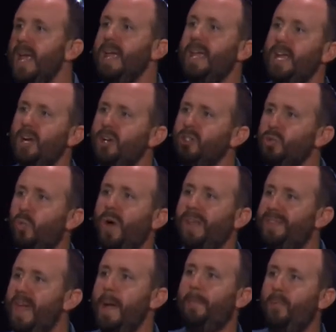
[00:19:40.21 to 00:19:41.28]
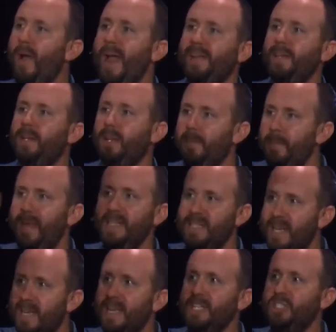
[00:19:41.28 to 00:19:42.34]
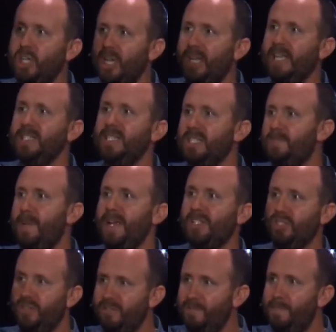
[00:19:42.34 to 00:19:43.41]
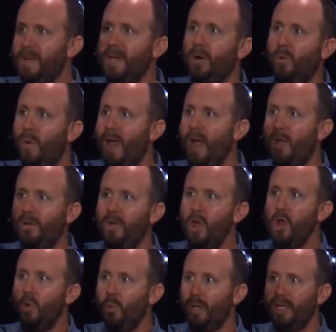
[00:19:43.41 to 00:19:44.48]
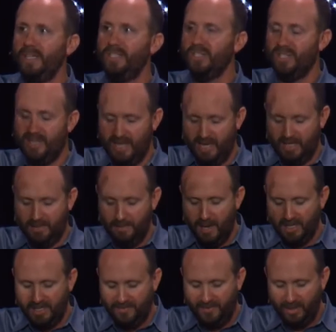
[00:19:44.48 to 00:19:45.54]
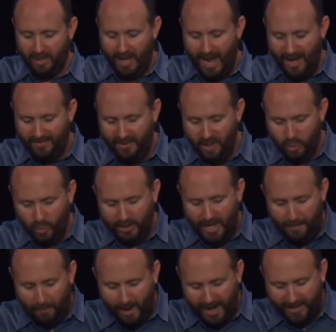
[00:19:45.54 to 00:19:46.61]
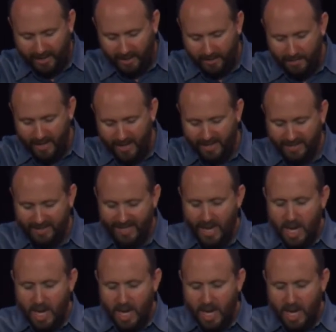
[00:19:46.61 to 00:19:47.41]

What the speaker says: Here's what that practically means. I need you to listen, especially if you've been around religious things much of your life. Here's what that practically means.